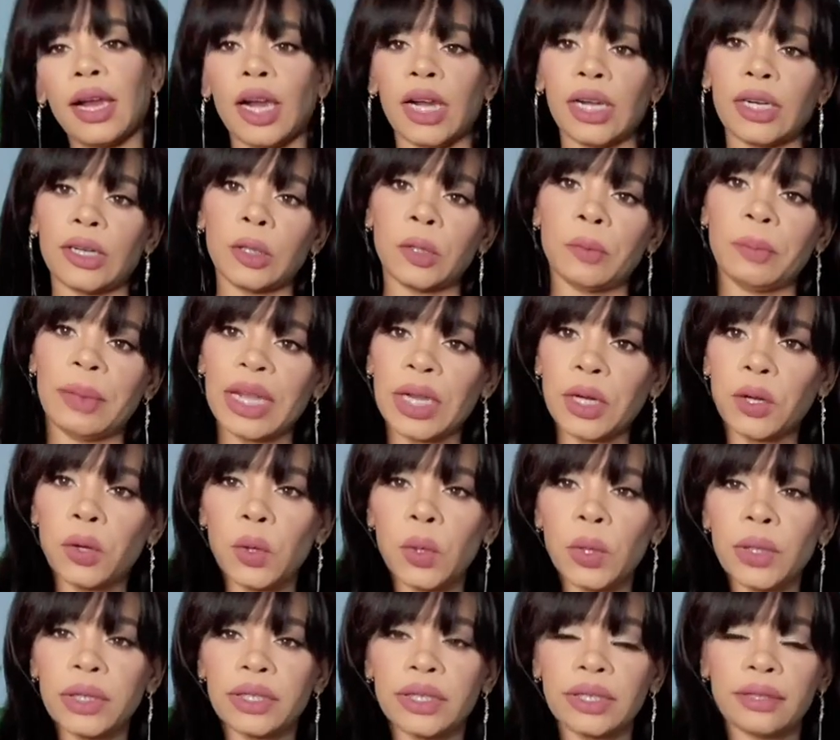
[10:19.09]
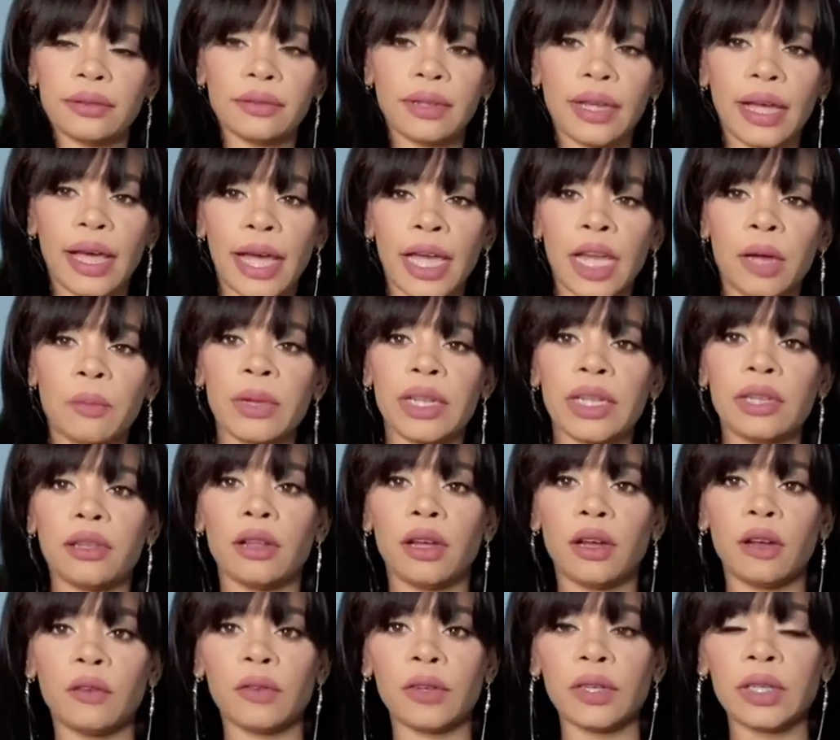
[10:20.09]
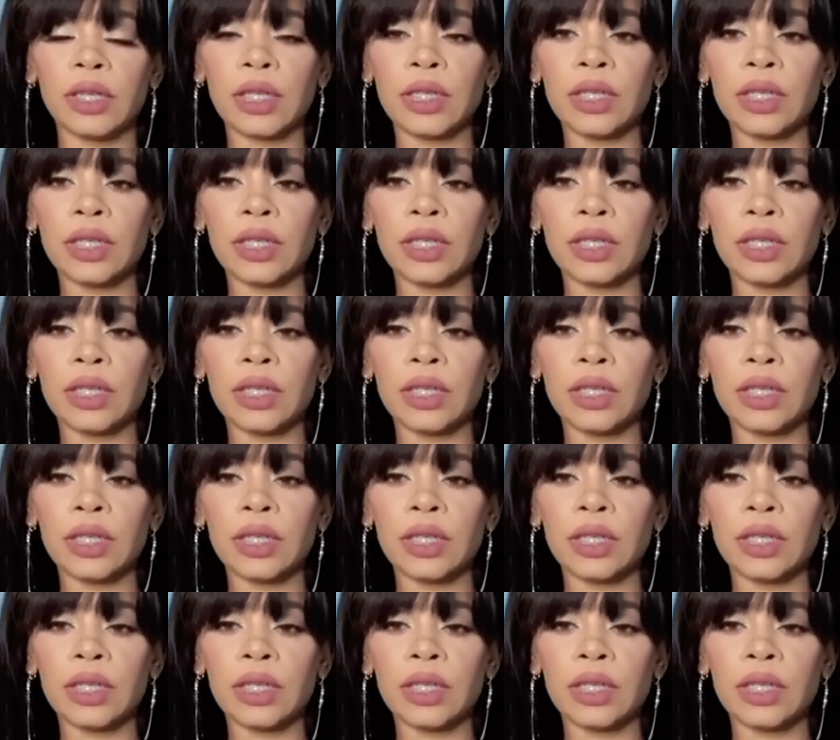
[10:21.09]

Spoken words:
Oh my God, I am in love.